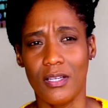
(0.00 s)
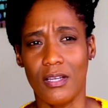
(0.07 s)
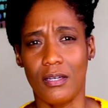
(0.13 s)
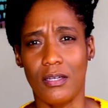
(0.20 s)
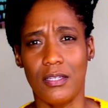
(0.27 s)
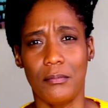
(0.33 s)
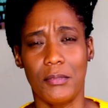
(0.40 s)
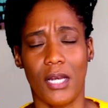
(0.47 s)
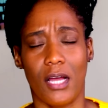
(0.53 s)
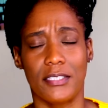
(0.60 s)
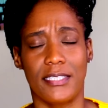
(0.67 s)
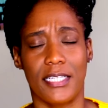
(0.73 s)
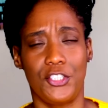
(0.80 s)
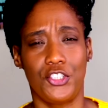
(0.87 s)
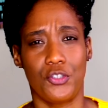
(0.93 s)
lip
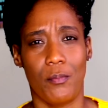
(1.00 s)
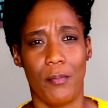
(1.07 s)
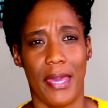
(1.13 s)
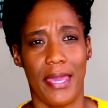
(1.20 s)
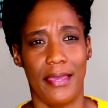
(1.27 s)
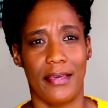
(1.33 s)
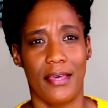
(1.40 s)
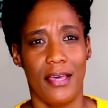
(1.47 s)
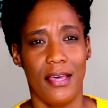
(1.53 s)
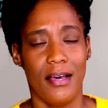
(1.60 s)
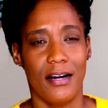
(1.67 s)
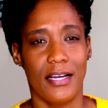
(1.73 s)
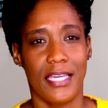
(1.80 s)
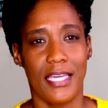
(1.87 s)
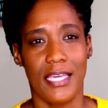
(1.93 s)
gloss that you make.
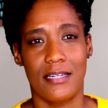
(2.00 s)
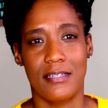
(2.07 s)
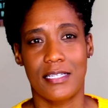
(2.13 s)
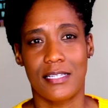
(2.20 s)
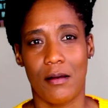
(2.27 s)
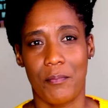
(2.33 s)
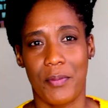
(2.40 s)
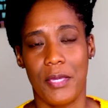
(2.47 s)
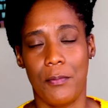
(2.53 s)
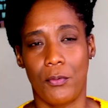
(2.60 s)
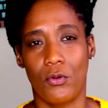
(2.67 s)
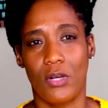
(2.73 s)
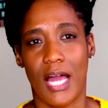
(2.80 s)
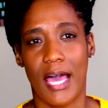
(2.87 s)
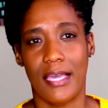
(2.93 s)
Again, some
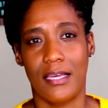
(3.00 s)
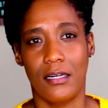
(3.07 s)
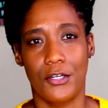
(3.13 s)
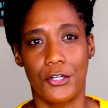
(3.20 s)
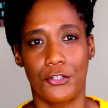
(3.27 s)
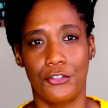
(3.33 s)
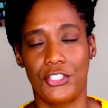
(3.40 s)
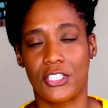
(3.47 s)
people like glitter,